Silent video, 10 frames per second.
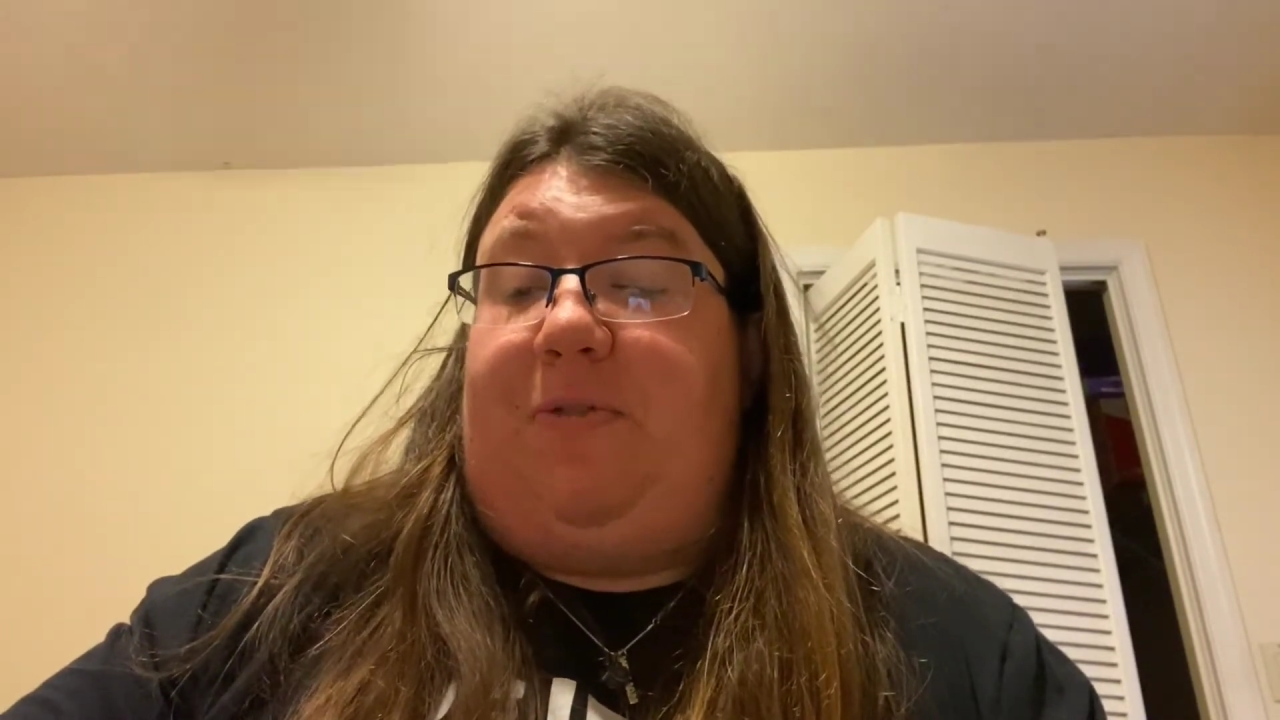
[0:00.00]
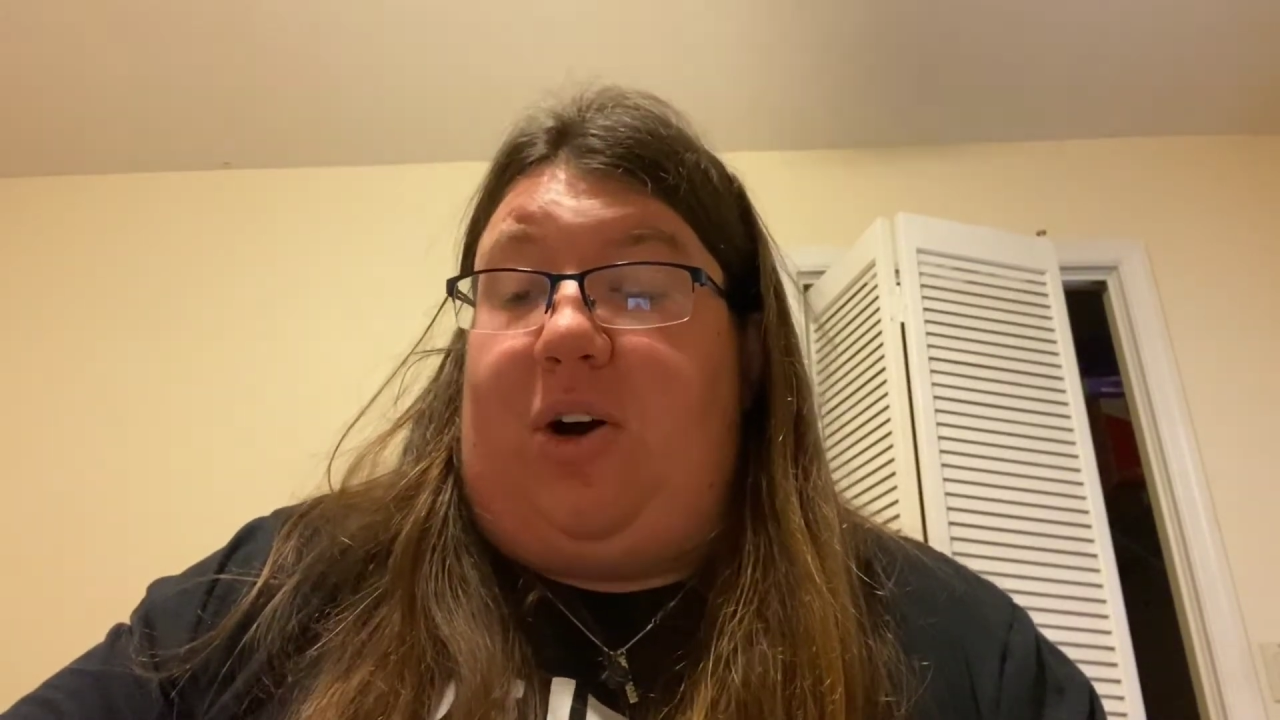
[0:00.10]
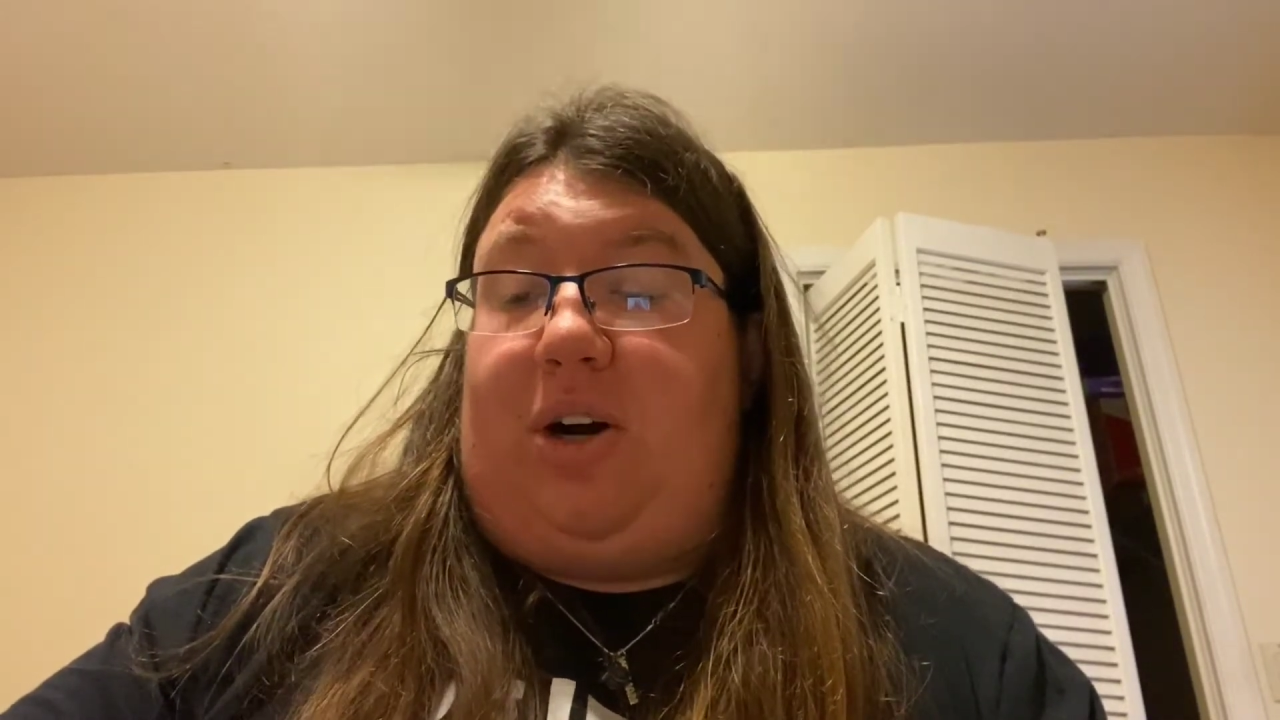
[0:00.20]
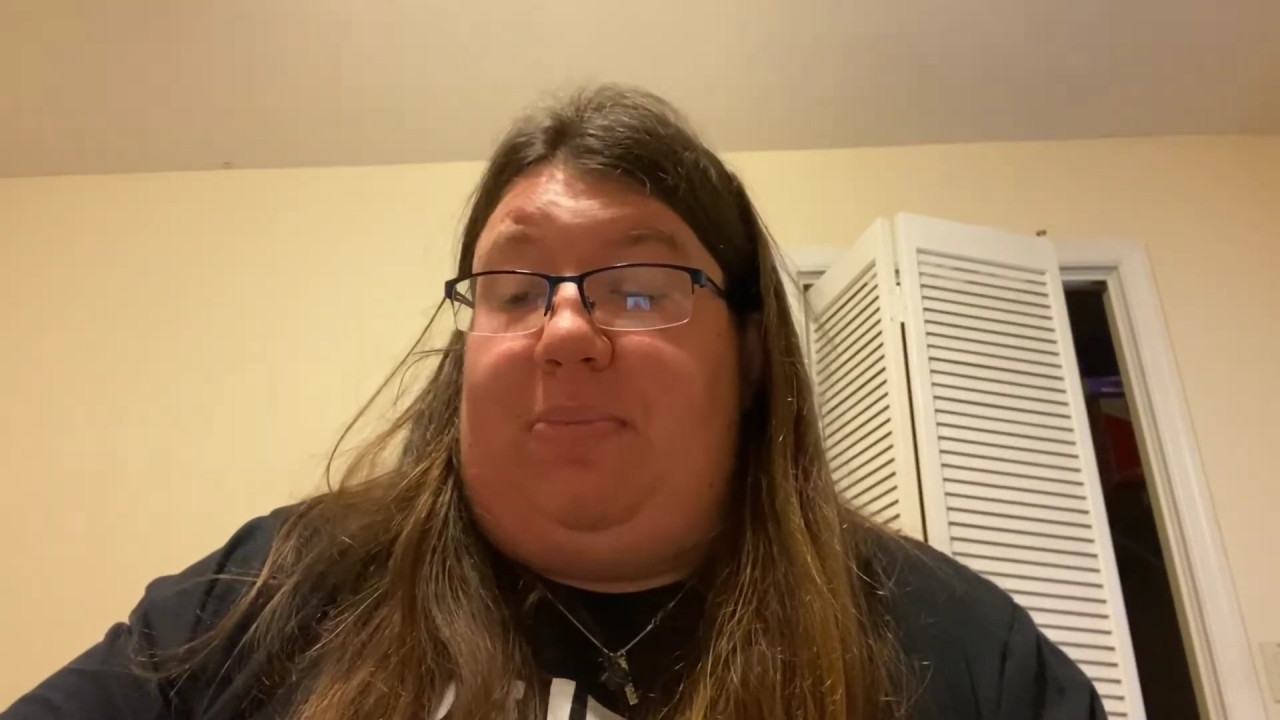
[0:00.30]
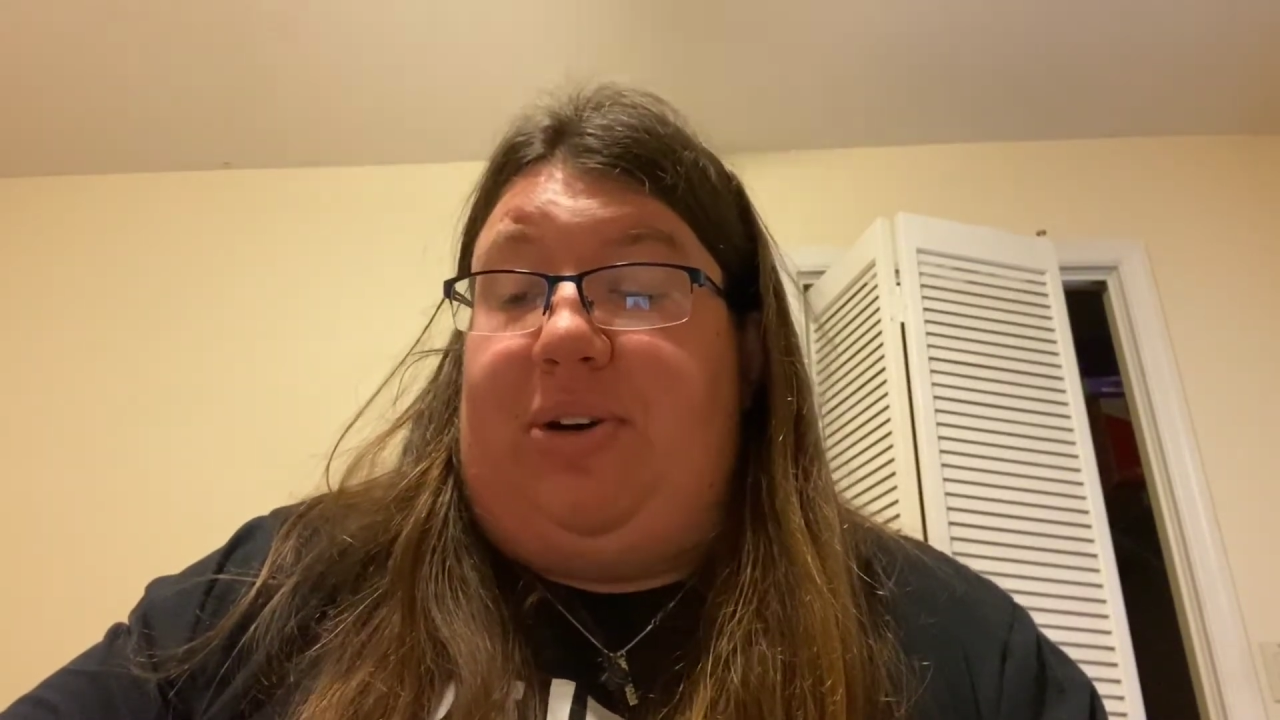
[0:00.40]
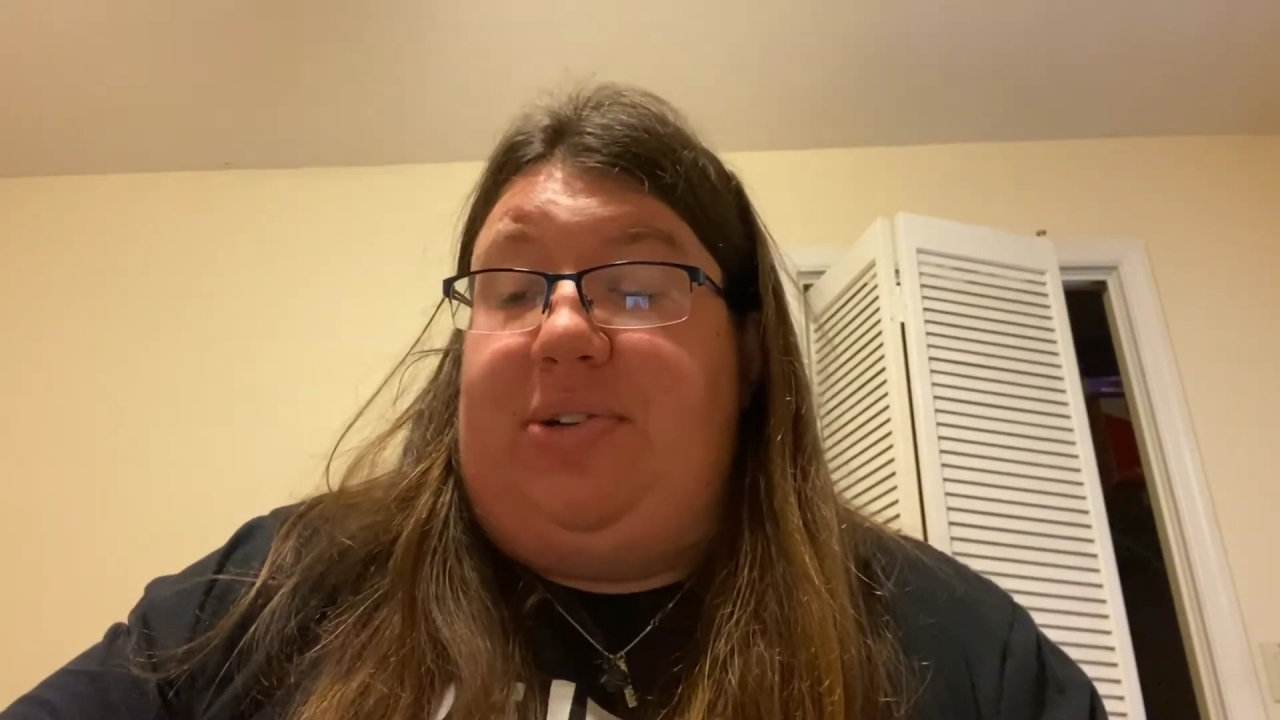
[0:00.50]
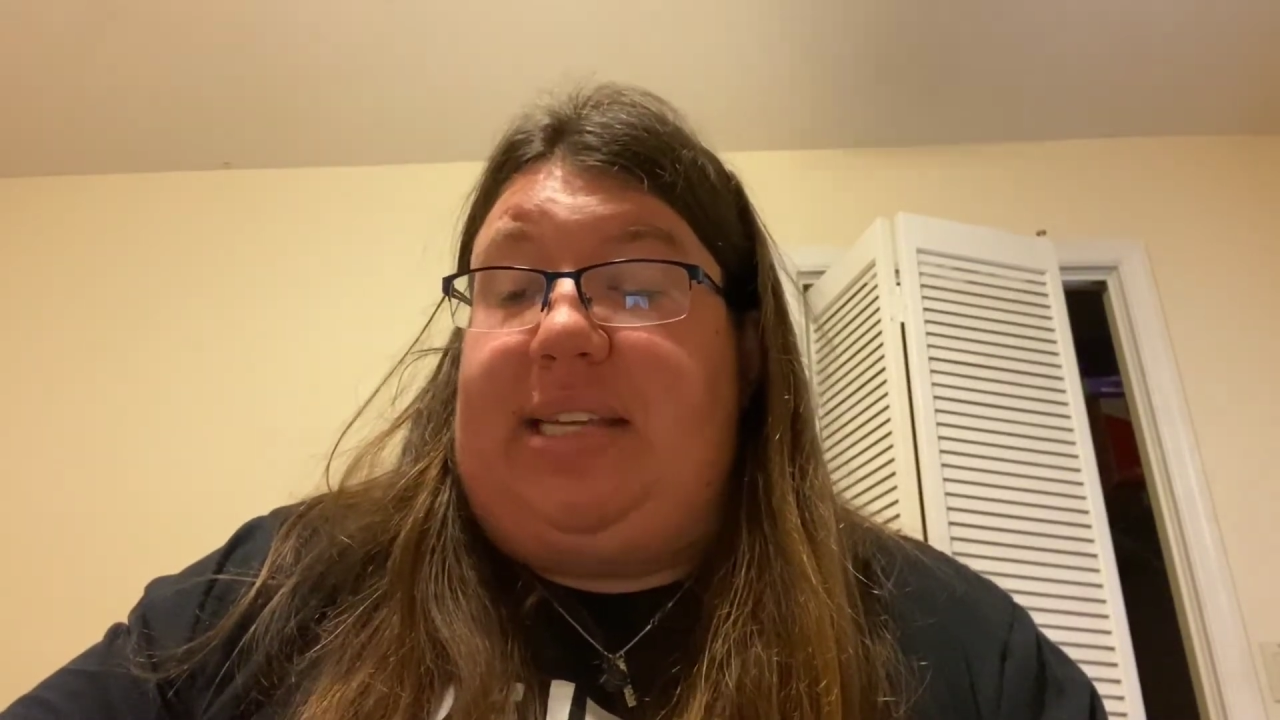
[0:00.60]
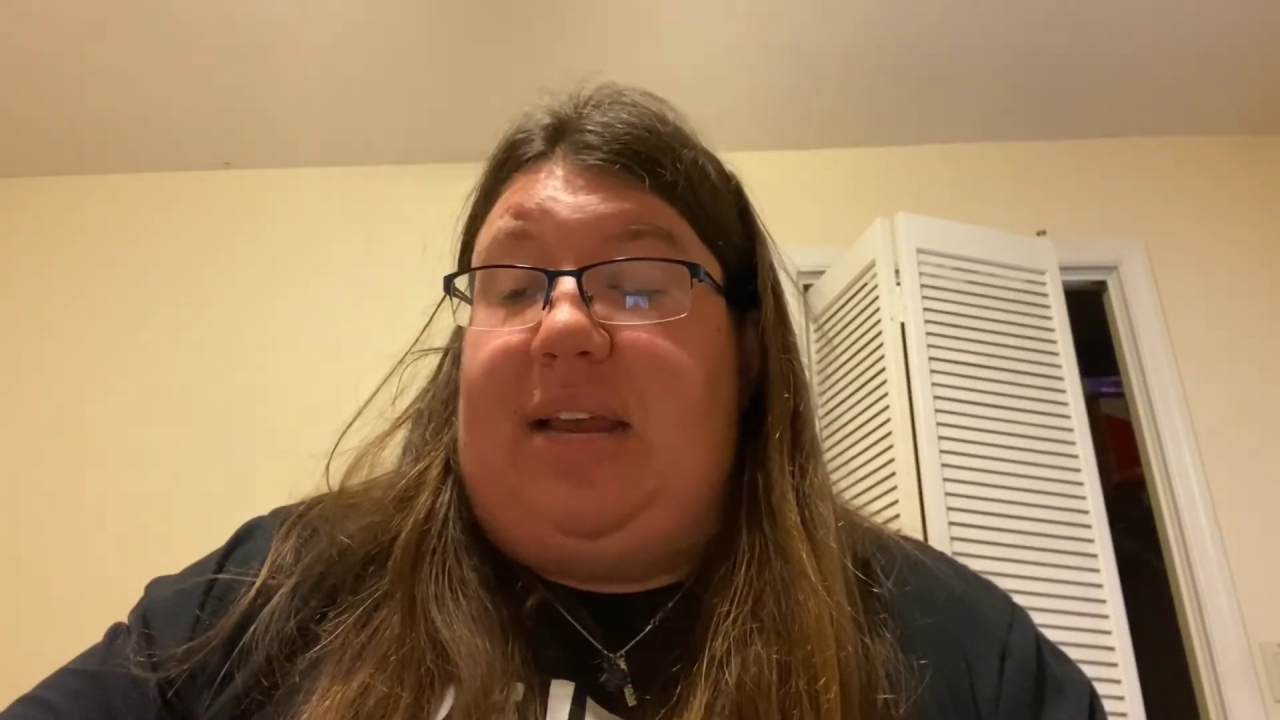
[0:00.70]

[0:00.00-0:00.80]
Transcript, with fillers: farmers,